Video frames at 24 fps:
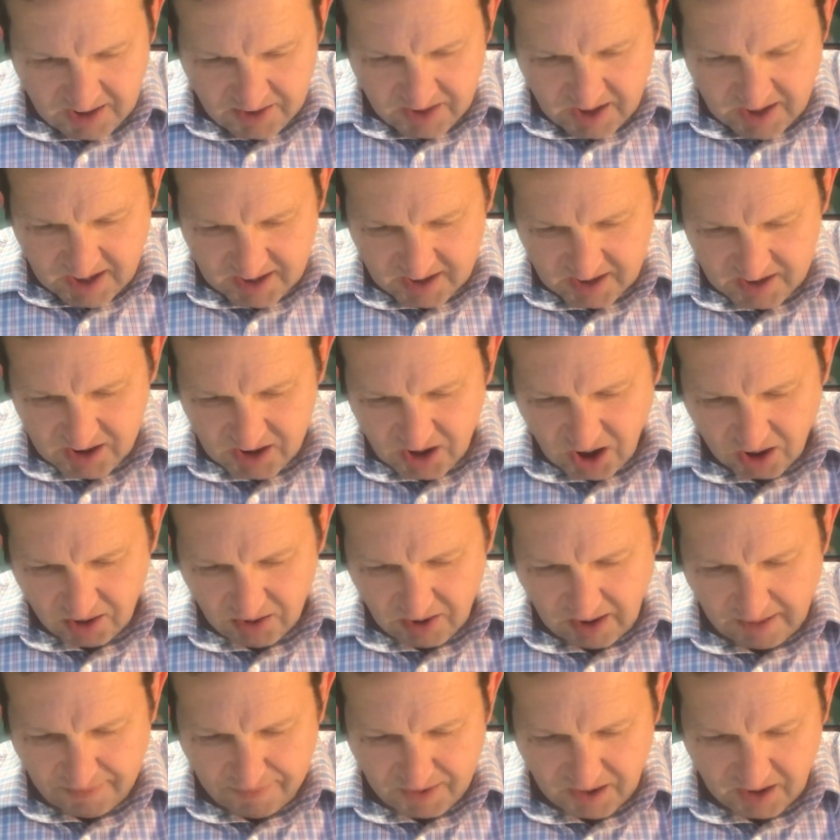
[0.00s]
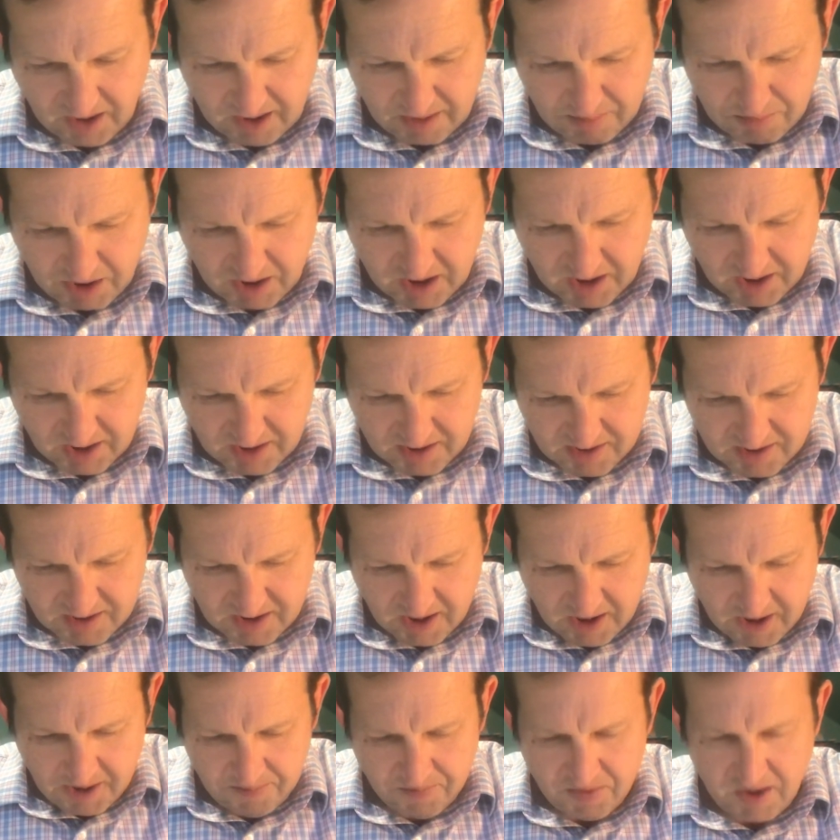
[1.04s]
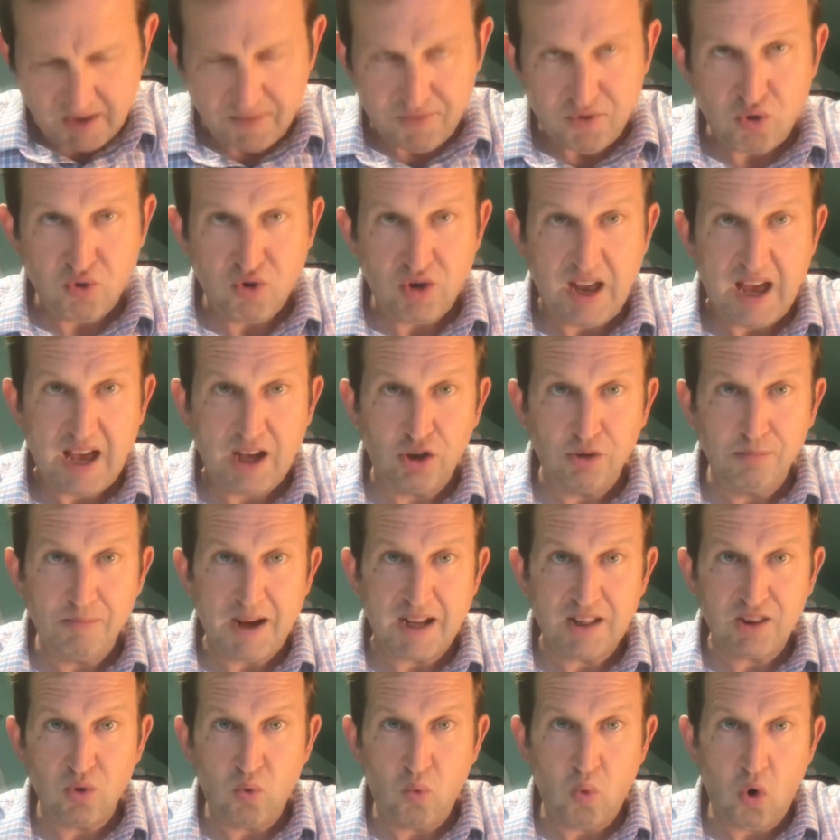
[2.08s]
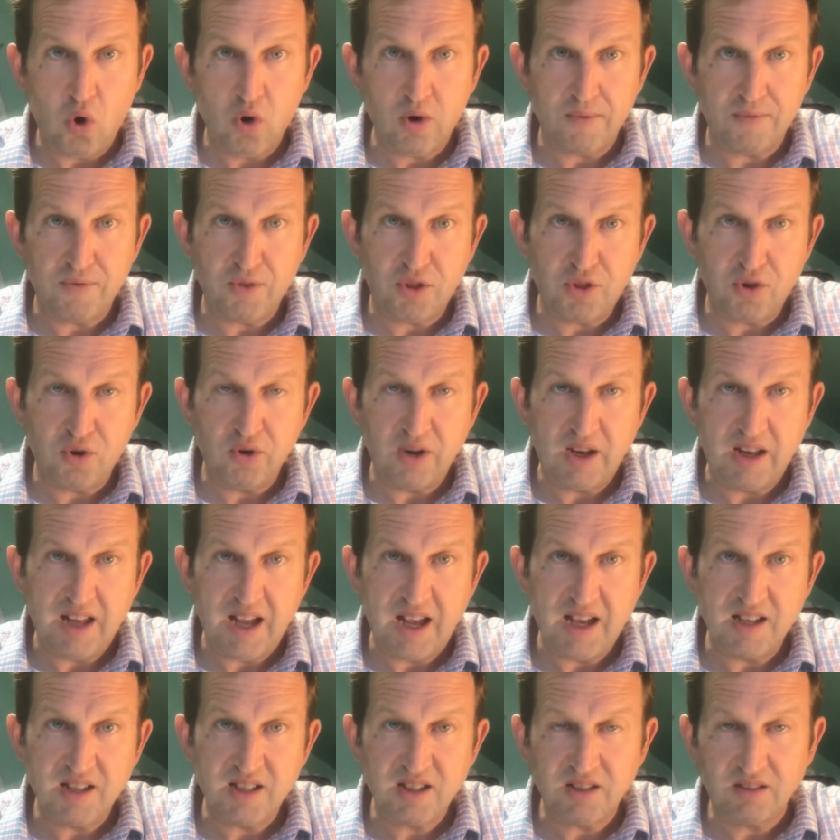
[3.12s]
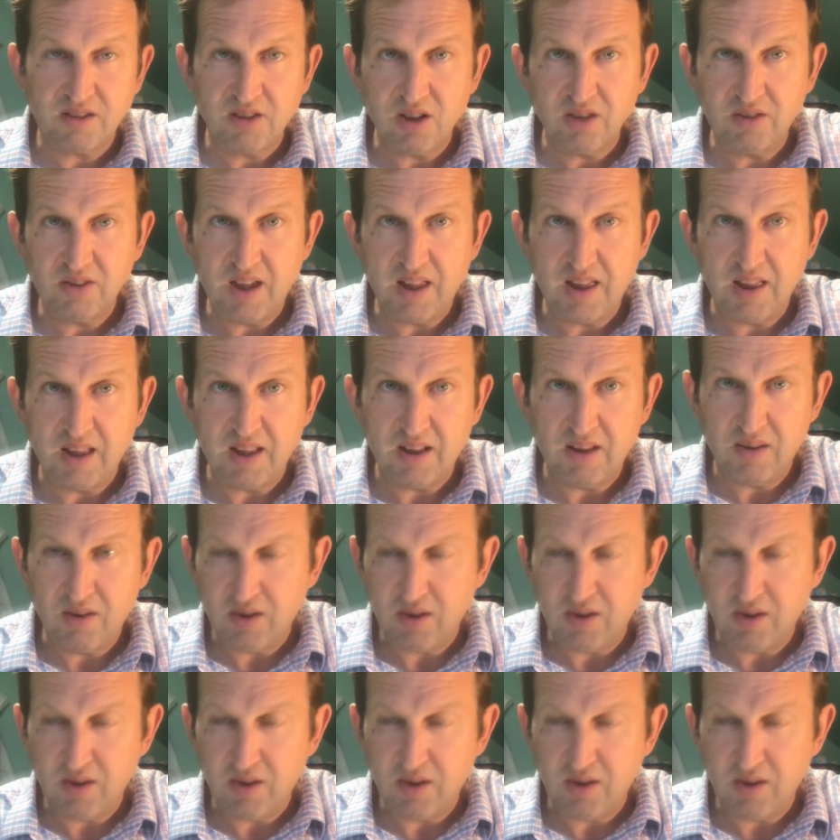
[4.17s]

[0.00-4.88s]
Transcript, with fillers: And it's totally if it, because if you held back the water for 30 days, clearly the,